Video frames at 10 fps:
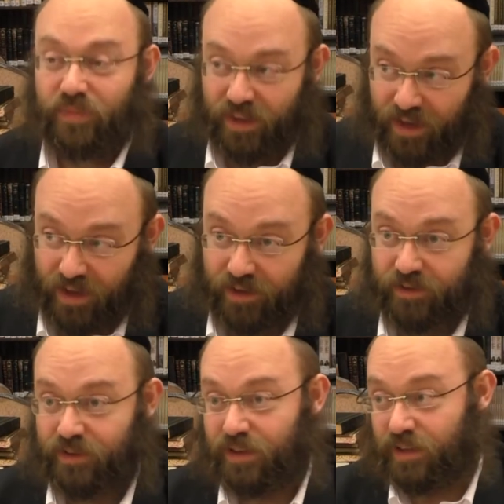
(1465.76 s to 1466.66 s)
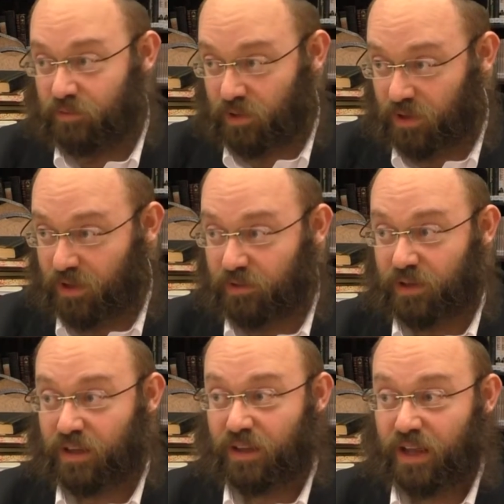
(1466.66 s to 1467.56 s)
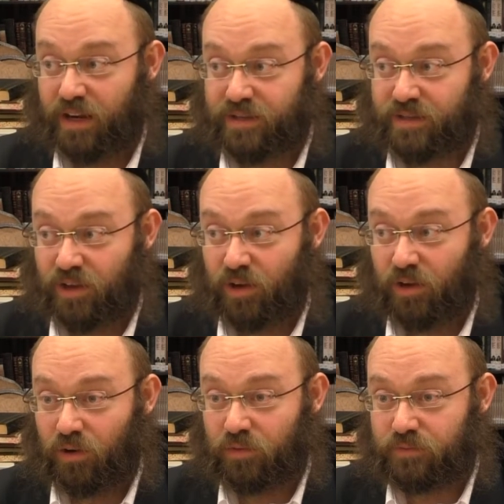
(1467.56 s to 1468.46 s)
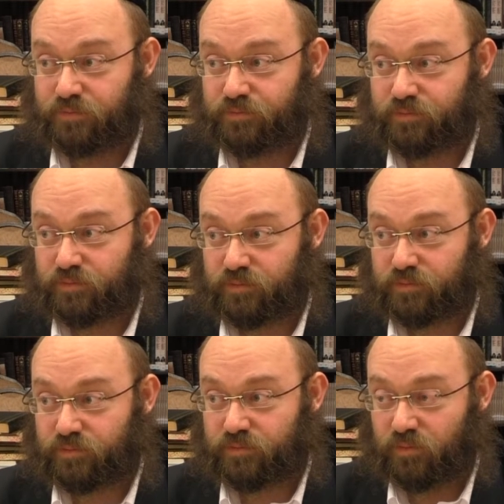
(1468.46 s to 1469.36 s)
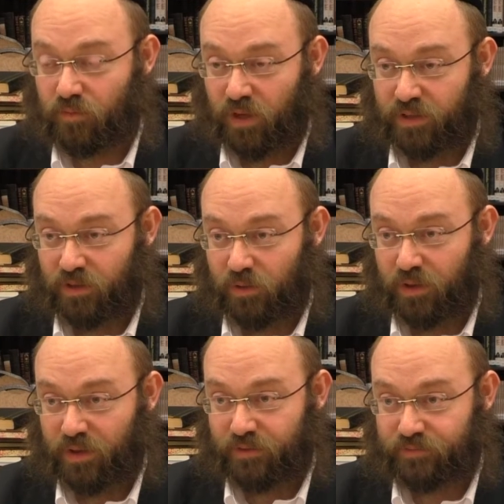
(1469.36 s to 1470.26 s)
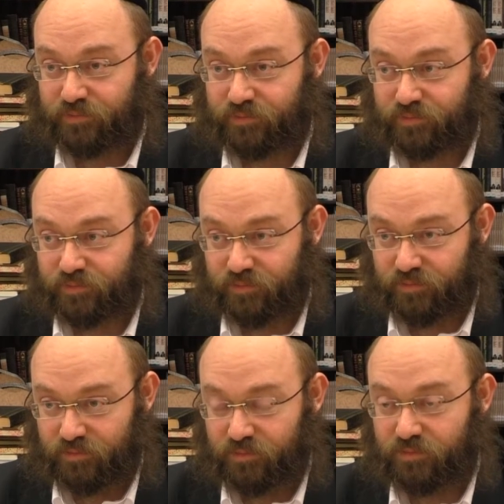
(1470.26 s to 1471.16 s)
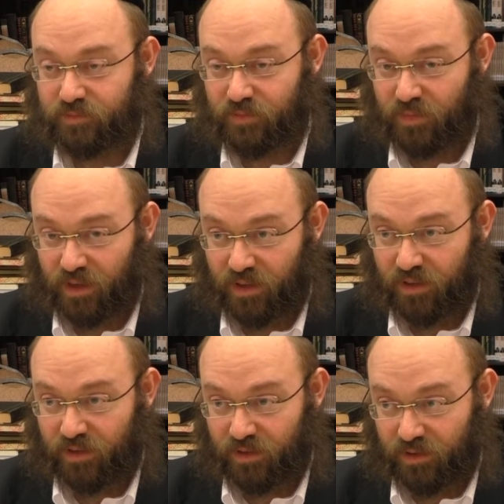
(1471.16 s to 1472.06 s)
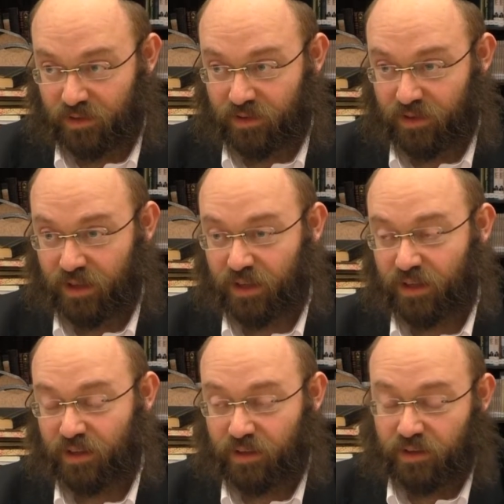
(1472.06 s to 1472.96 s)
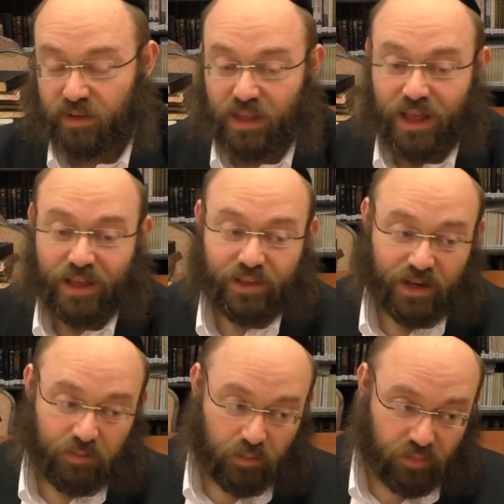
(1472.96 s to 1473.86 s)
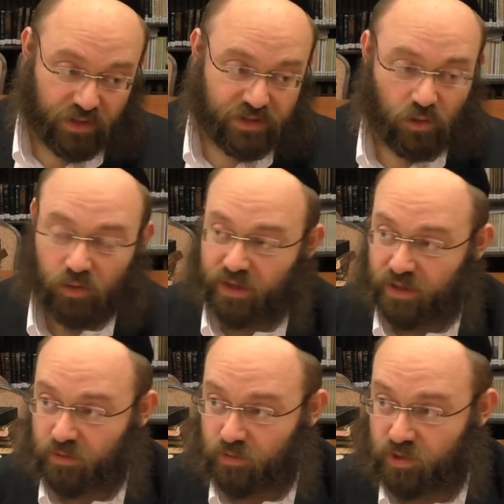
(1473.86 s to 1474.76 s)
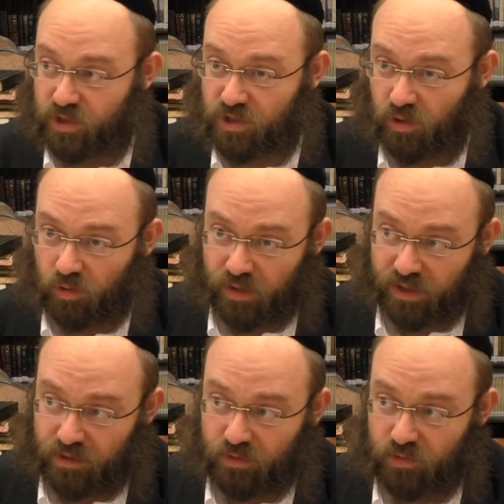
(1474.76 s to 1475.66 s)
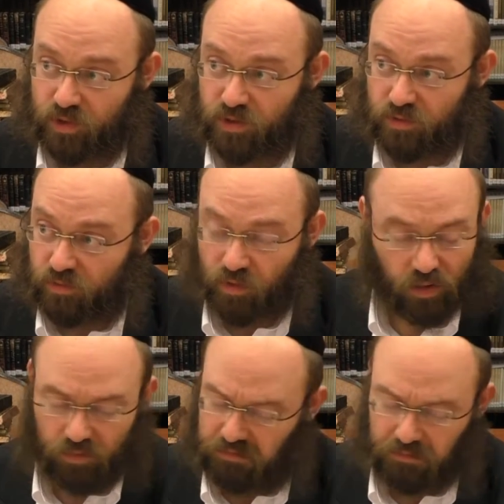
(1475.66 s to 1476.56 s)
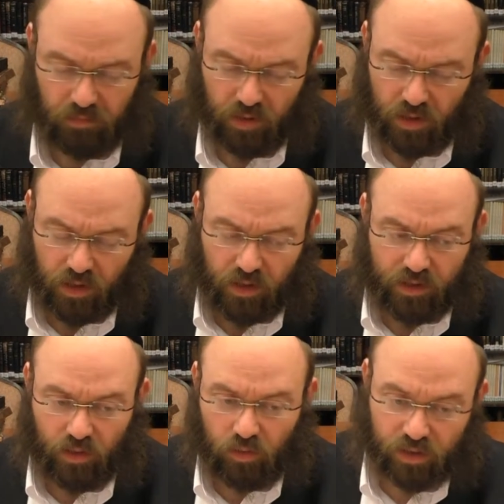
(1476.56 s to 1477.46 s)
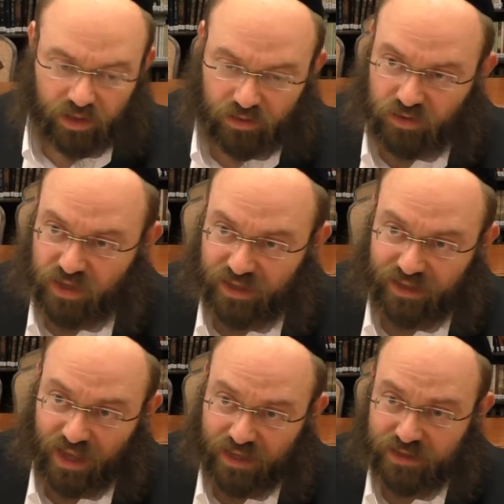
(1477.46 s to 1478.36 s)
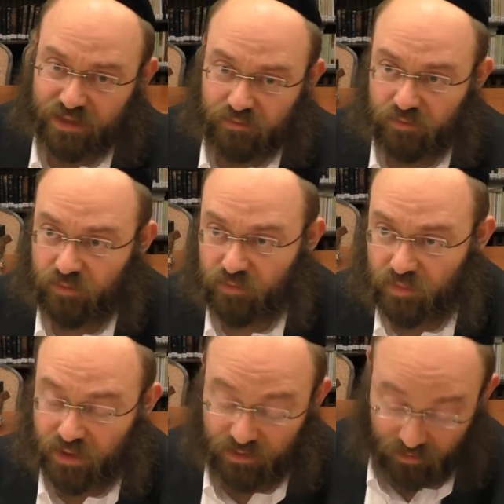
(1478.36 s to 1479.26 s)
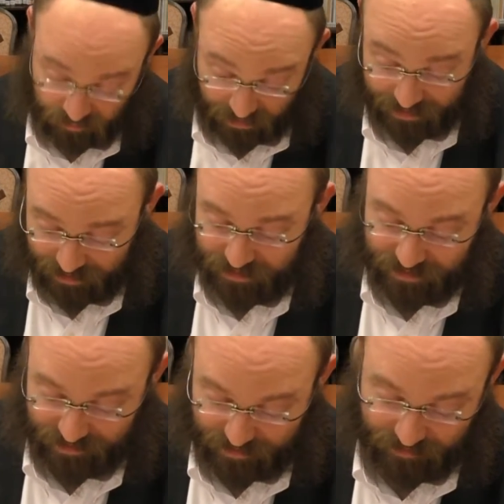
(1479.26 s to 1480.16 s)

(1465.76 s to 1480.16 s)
Yeah, that he will he'll let us know what to do. We know to, drink, but not to kill Lugmo. Yeah. And that ever brings so a whole chidush, a whole chidush, no, no, no. that a whole chidush that the etzem that, and this is